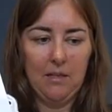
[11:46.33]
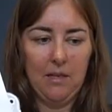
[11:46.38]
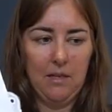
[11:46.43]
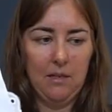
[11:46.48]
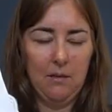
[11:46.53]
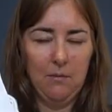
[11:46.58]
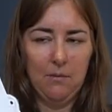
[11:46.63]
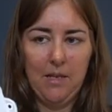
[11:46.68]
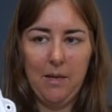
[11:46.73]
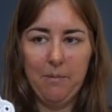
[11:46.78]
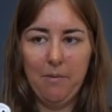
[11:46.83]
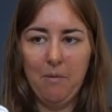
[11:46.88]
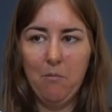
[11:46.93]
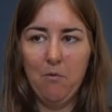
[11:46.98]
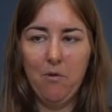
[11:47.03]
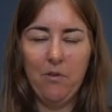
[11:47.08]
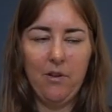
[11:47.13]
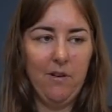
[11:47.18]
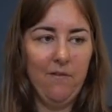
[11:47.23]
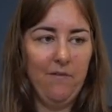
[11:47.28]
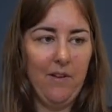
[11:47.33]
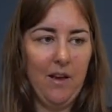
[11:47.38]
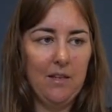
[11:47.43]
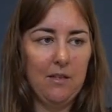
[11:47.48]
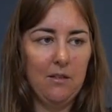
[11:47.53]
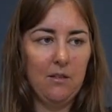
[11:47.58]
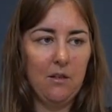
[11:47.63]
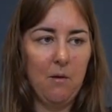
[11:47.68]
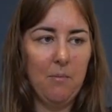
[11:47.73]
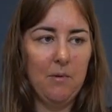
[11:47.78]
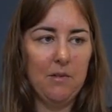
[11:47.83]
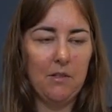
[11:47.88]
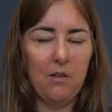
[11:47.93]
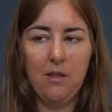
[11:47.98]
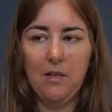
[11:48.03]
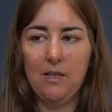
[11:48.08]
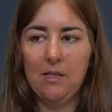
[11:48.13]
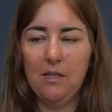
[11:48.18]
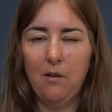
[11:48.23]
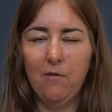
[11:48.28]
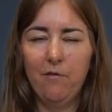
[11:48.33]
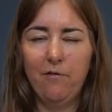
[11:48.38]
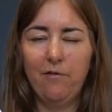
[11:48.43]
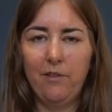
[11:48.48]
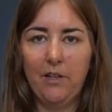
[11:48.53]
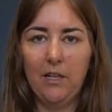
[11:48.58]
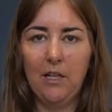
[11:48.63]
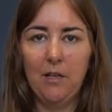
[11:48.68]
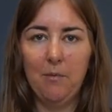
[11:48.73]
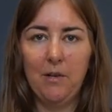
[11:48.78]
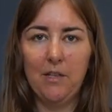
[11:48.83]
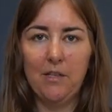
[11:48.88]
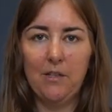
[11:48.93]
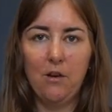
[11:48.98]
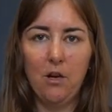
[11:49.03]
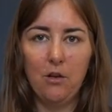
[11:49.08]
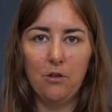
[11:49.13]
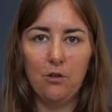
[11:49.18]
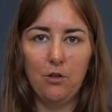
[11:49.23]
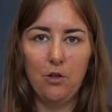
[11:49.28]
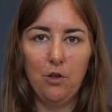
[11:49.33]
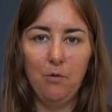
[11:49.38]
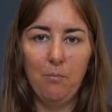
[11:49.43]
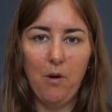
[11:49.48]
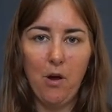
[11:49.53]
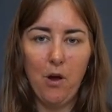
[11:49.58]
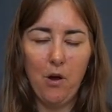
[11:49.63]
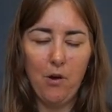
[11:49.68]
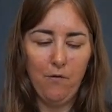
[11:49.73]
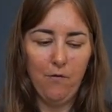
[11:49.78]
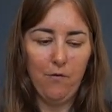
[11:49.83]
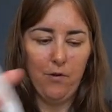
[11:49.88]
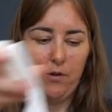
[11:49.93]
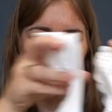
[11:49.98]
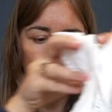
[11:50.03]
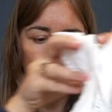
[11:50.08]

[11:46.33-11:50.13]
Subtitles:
sense. So it's a little bit more than a vest top. It's got this little frill, but it's not super over the